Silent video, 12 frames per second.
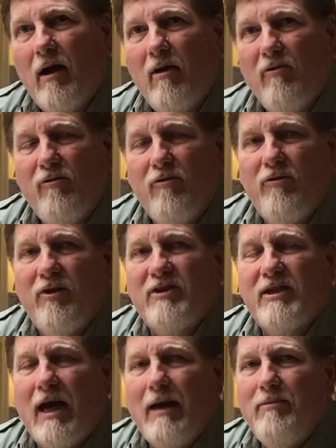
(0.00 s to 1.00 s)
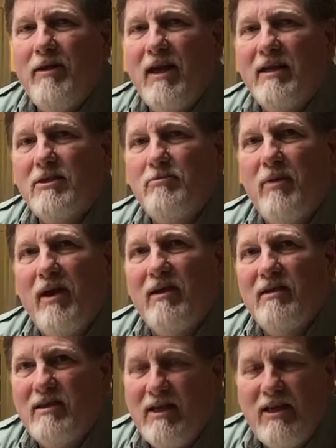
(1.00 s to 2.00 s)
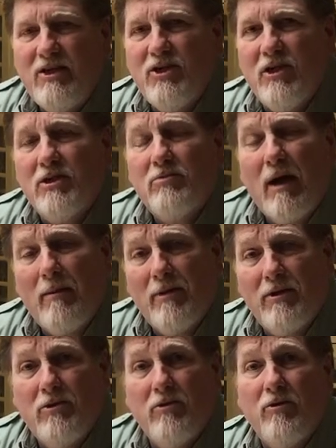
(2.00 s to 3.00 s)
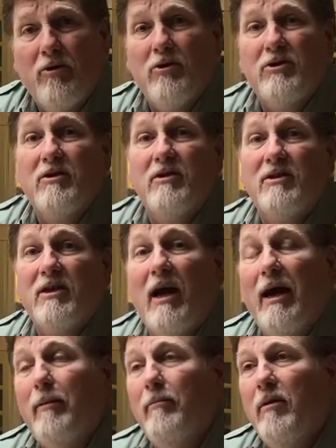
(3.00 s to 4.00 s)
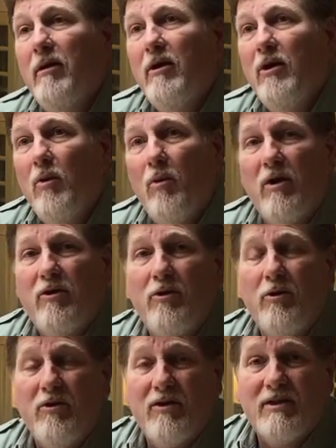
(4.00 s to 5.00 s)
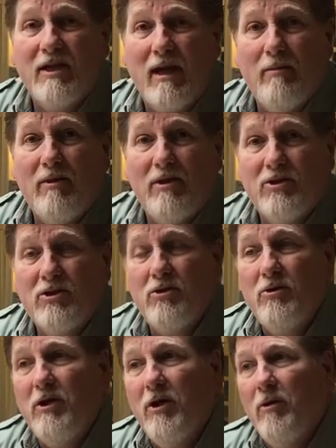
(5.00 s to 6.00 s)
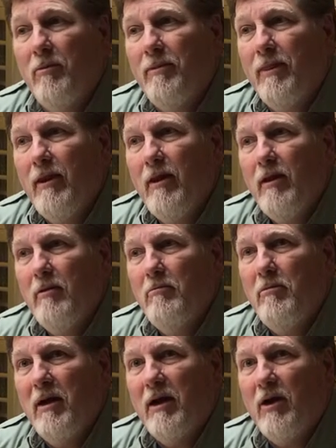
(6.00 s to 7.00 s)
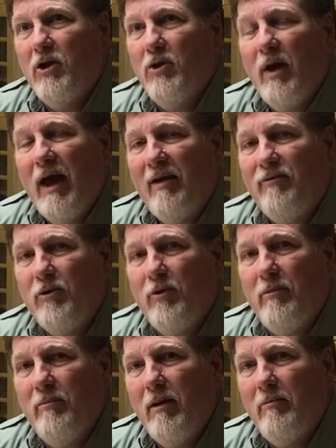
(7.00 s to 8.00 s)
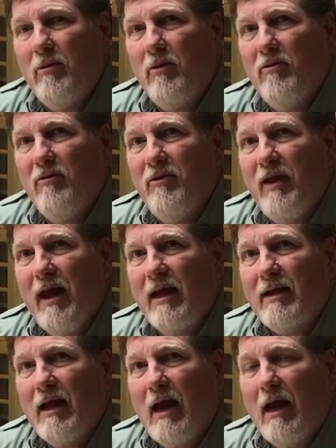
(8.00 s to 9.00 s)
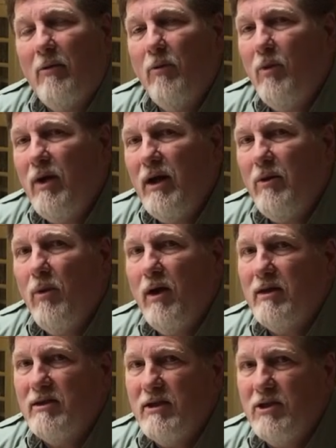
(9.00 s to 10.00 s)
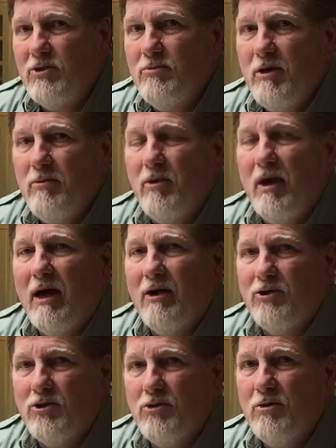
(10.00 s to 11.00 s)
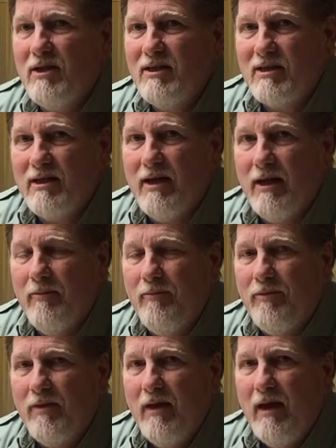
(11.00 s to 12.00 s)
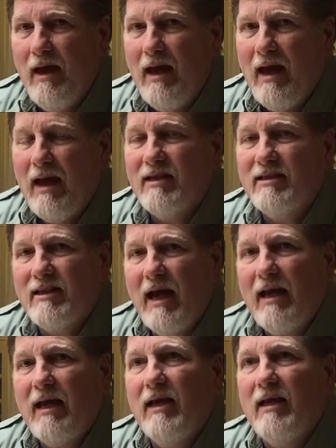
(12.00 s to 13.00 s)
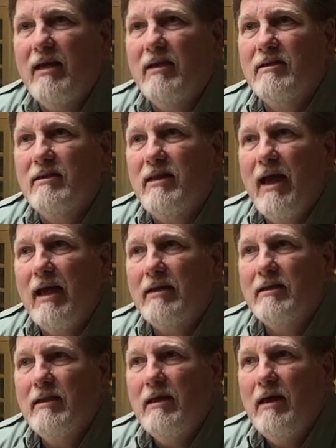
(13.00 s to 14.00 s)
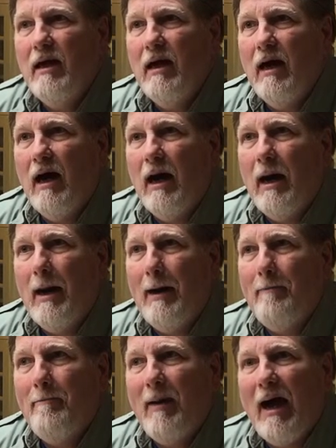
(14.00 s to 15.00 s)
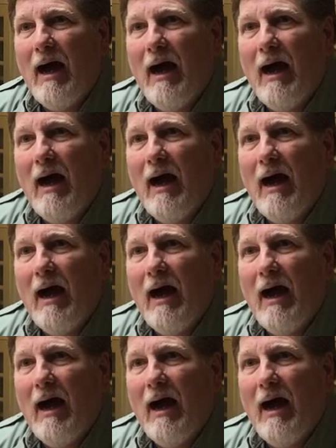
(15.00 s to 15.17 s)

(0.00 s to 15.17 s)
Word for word: of the time that I spend teaching is probably two thirds of the time, one third of the time in the studio. But you have to remember that I really want to teach people how to truly see. And second is that um,